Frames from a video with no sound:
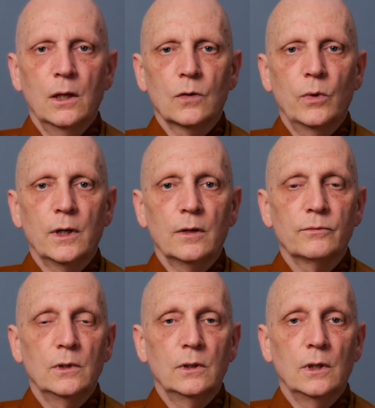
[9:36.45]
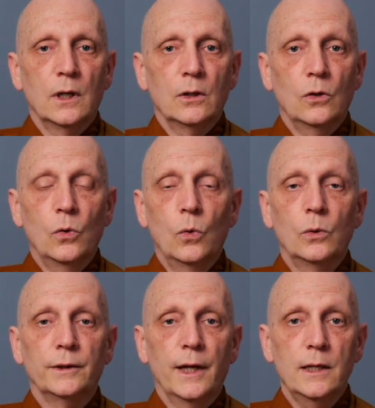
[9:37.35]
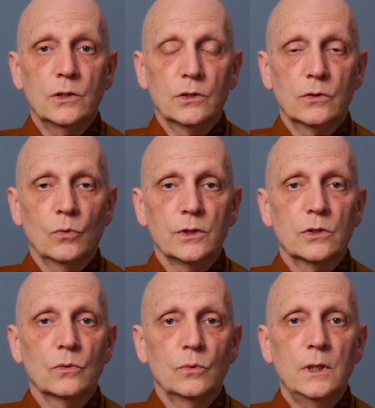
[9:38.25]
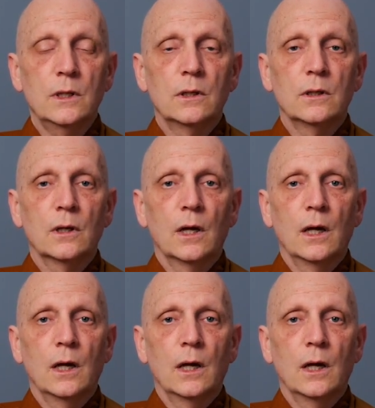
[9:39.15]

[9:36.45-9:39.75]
quite often whole nights once a week.